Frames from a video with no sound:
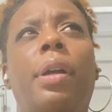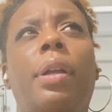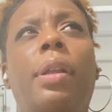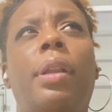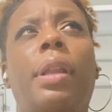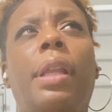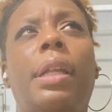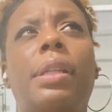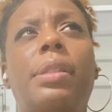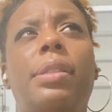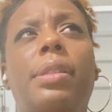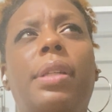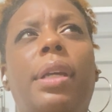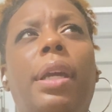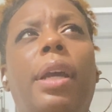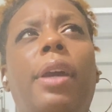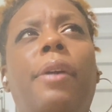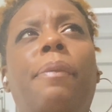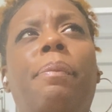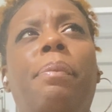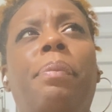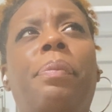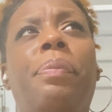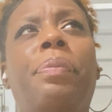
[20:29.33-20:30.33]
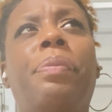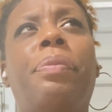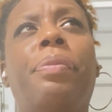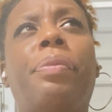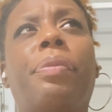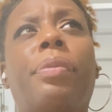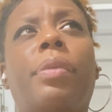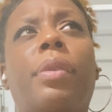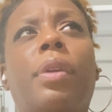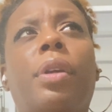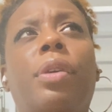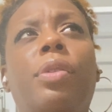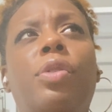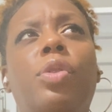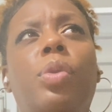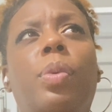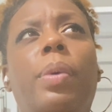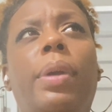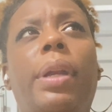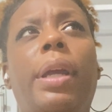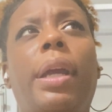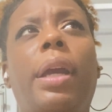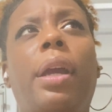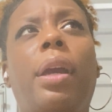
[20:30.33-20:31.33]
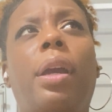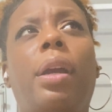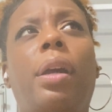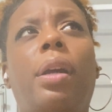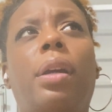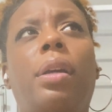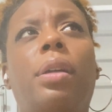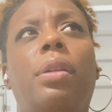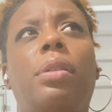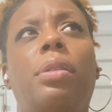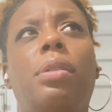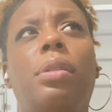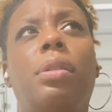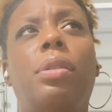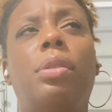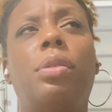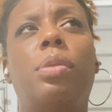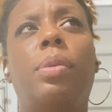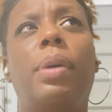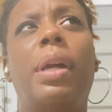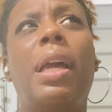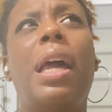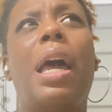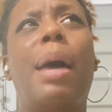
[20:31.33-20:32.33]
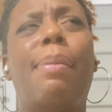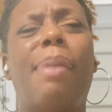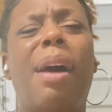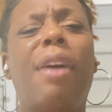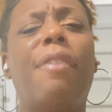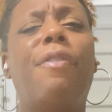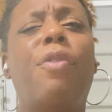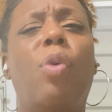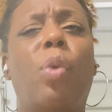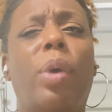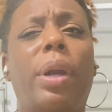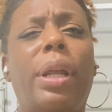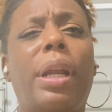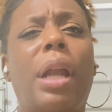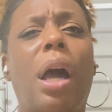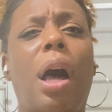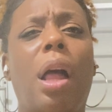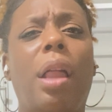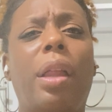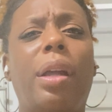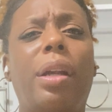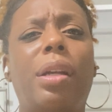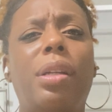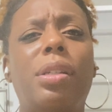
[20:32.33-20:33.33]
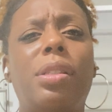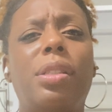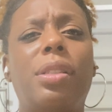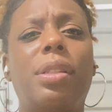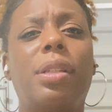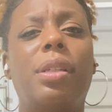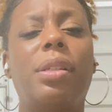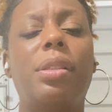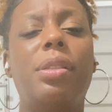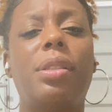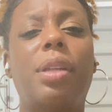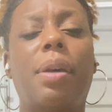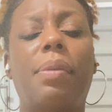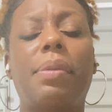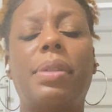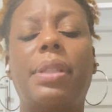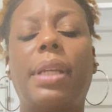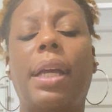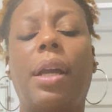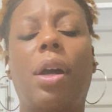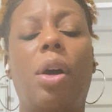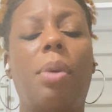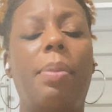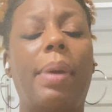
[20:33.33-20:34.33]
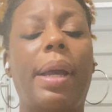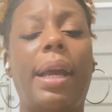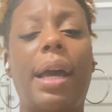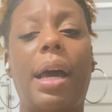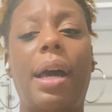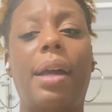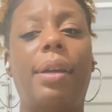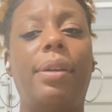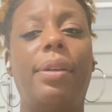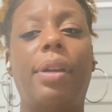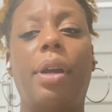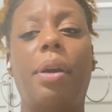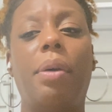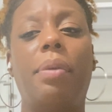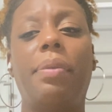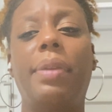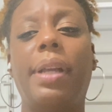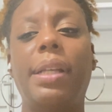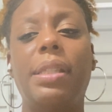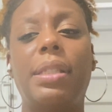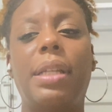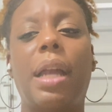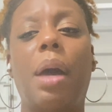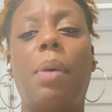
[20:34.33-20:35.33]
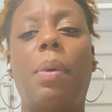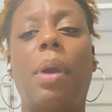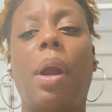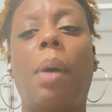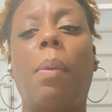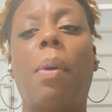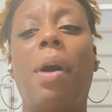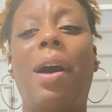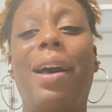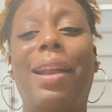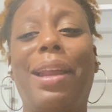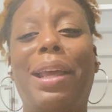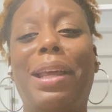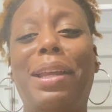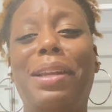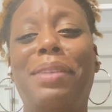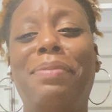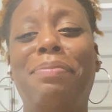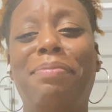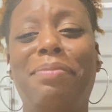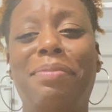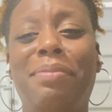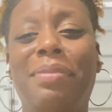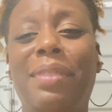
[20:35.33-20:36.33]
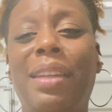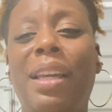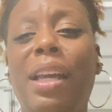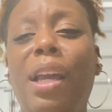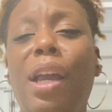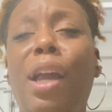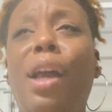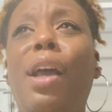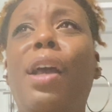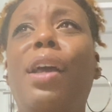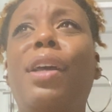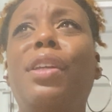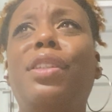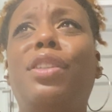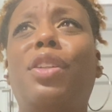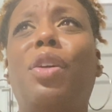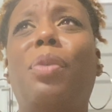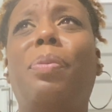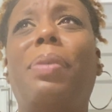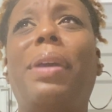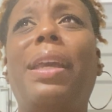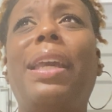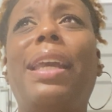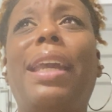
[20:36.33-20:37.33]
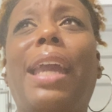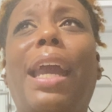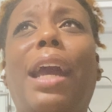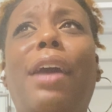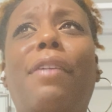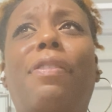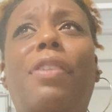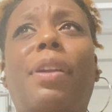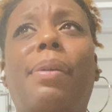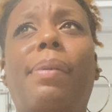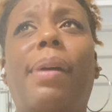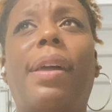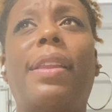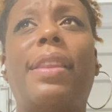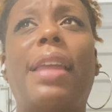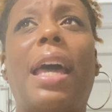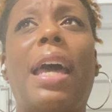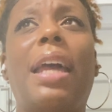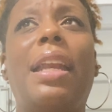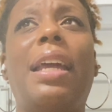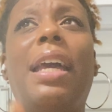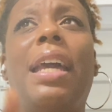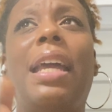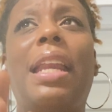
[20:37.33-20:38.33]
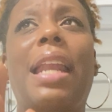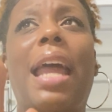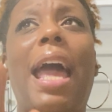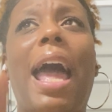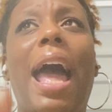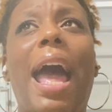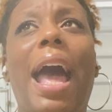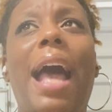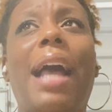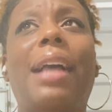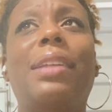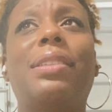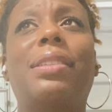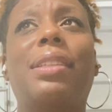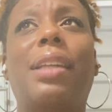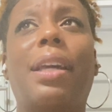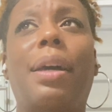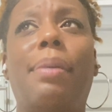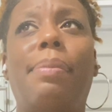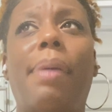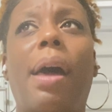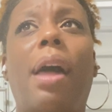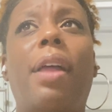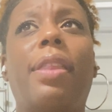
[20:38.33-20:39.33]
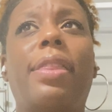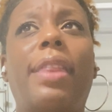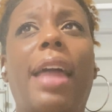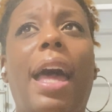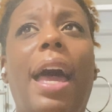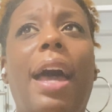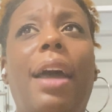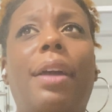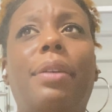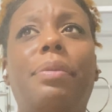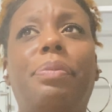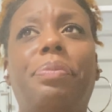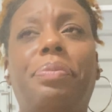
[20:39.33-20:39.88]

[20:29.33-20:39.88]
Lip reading: let's see, 20, about $40. So I was like, oh my God, no, that's not what I wanted. So be careful about that and ask about that.